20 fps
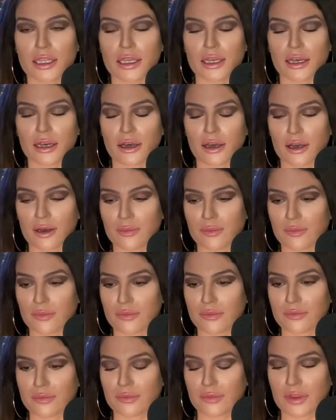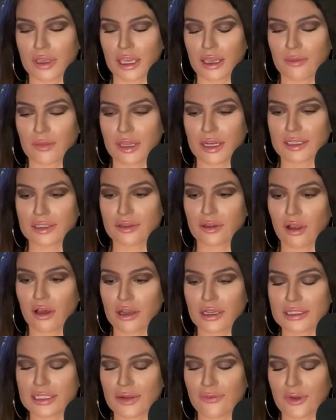I mean, as
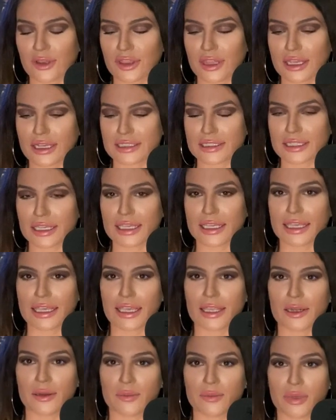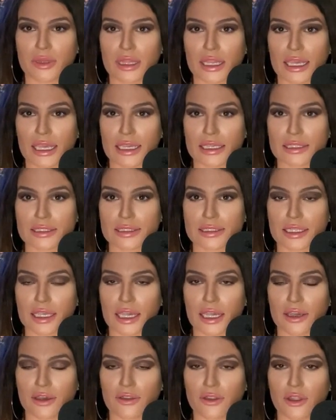long as everything's, like, in place.
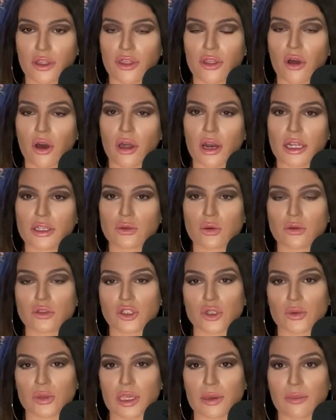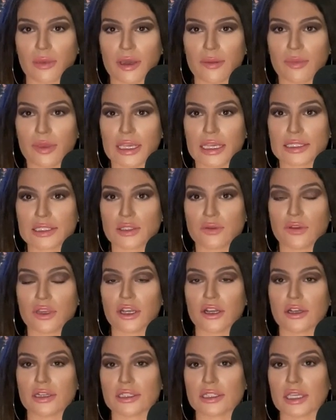Like, the thought... I told you, like, my biggest
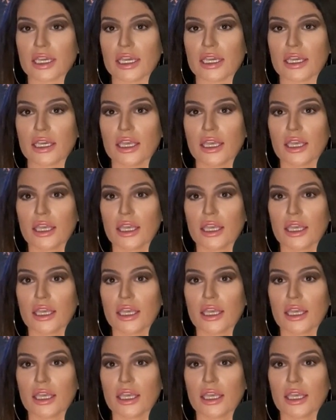fear is, like